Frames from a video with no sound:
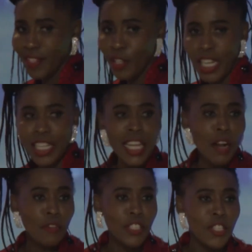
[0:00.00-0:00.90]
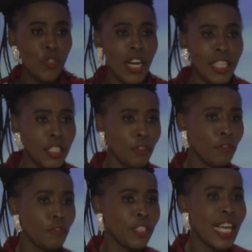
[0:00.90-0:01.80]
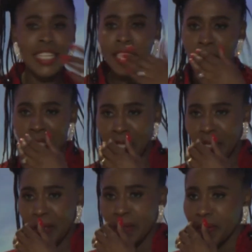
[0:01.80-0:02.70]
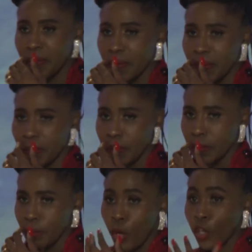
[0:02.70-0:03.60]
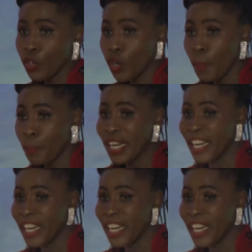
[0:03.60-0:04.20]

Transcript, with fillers: Those are self destructive tendencies because you don't